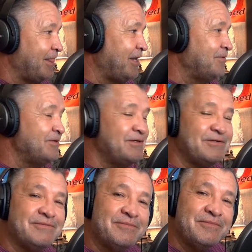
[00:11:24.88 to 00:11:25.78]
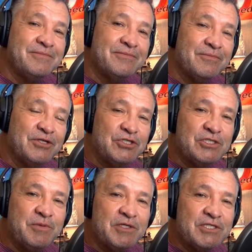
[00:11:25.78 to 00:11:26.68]
I don't know. Let's just
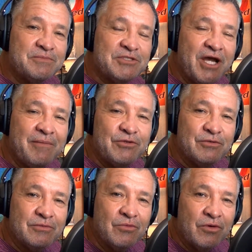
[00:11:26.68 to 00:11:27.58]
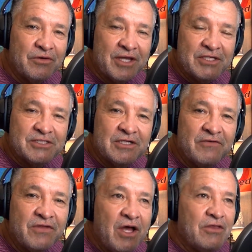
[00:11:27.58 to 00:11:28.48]
spend some time doing more of that
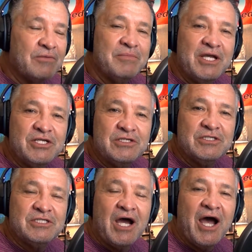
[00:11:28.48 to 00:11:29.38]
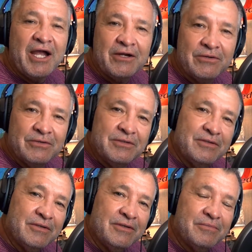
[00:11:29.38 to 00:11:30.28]
stuff that makes you tired.
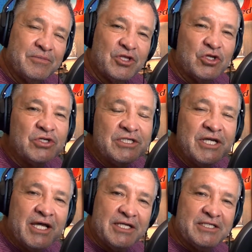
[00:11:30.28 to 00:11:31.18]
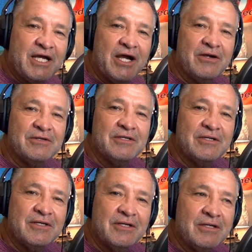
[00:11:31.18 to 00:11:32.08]
But the good kind of tired.
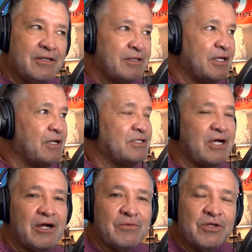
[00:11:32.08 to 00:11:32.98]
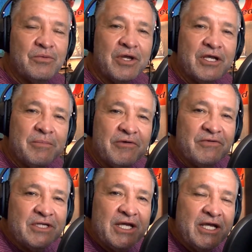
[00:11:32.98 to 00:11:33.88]
Kind of tired where you wake up
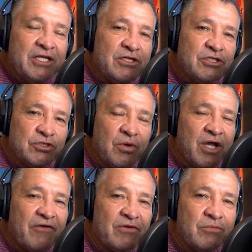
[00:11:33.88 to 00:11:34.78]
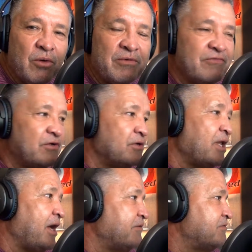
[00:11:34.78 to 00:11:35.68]
every day and you enjoy every moment of your
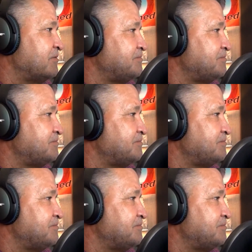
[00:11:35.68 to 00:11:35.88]
life.